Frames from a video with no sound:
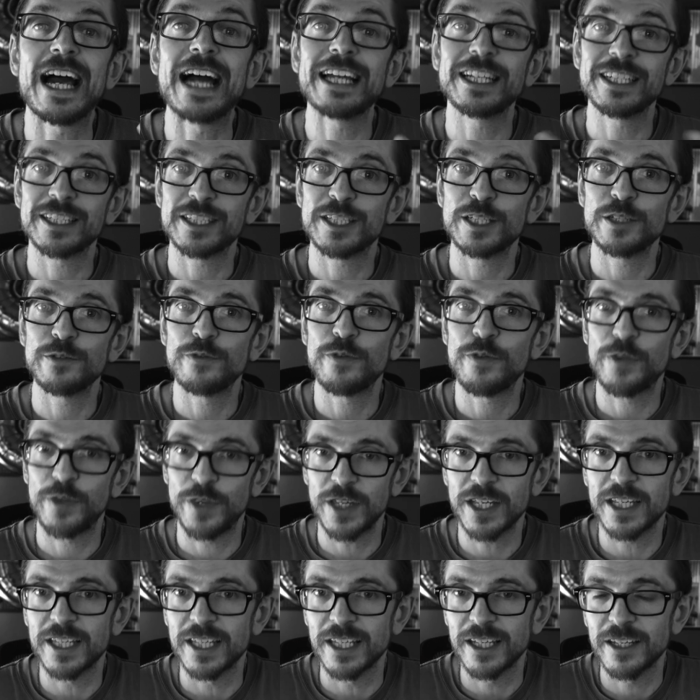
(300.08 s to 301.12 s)
additive
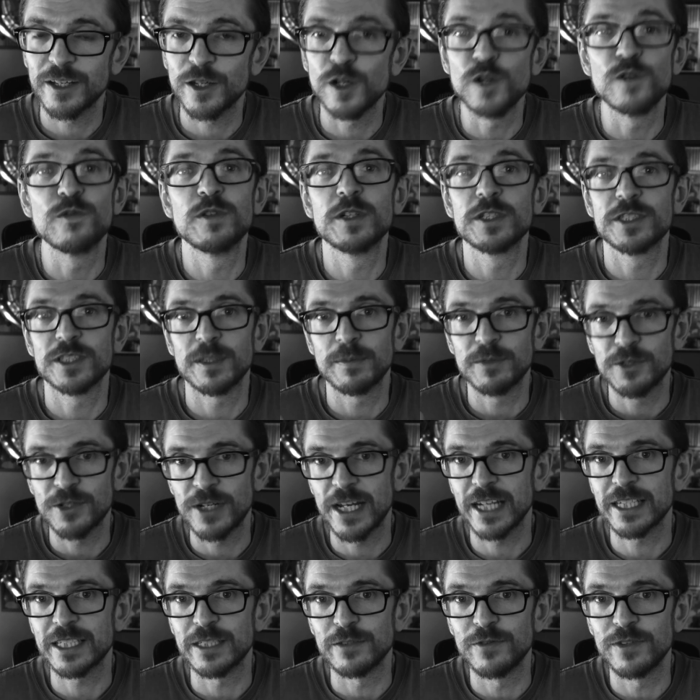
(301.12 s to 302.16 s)
thinking over
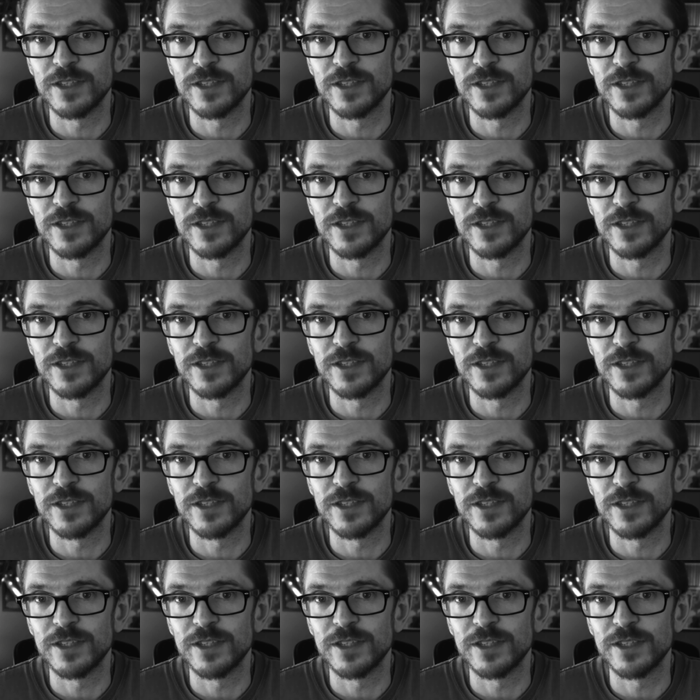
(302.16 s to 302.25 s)
subtractive